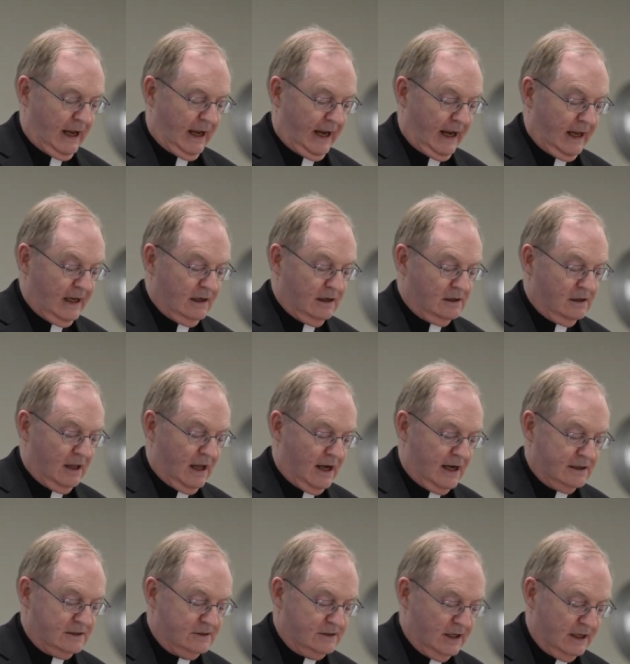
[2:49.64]
8
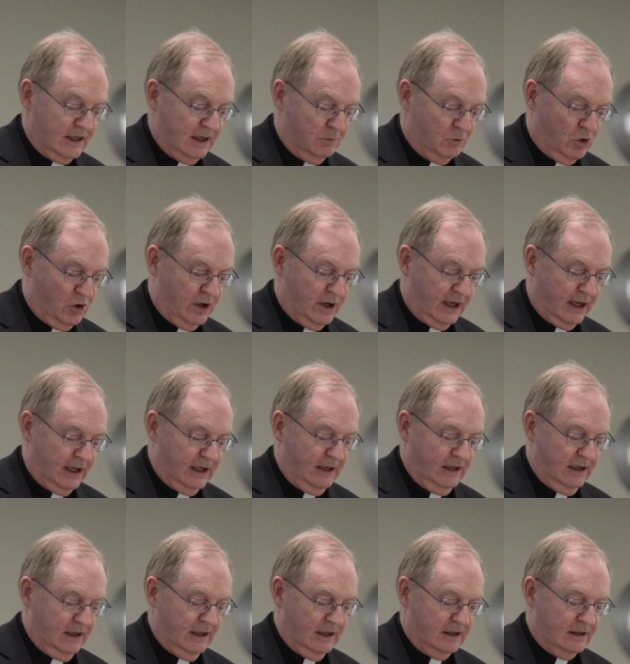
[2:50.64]
o'clock Sunday
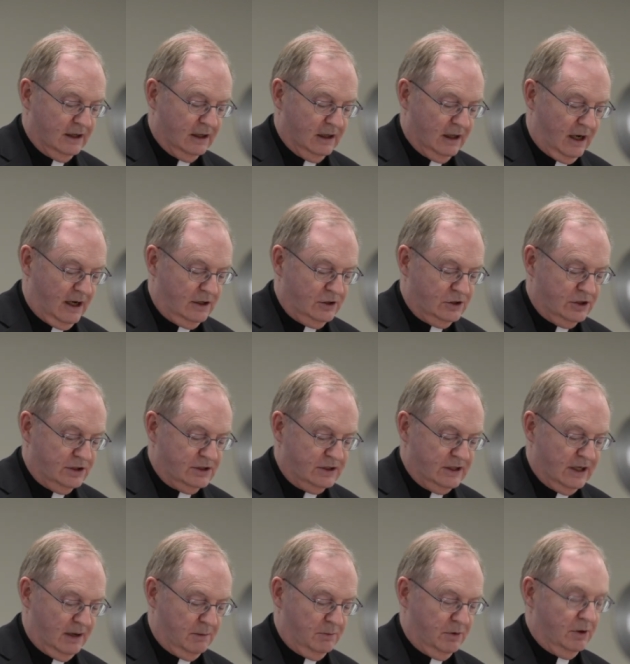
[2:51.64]
morning, the
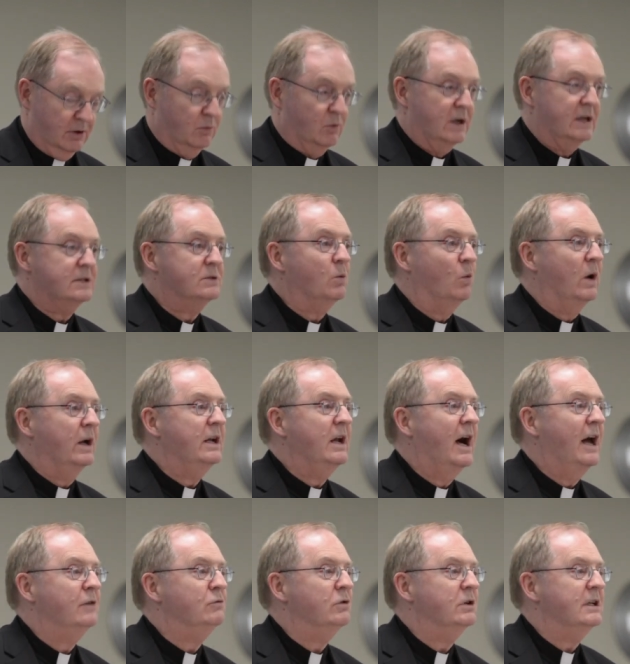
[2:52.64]
largest number was
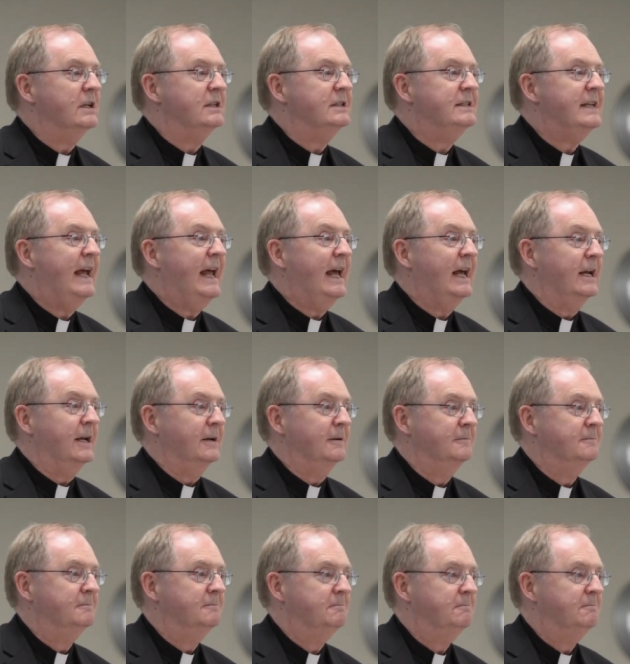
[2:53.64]
110.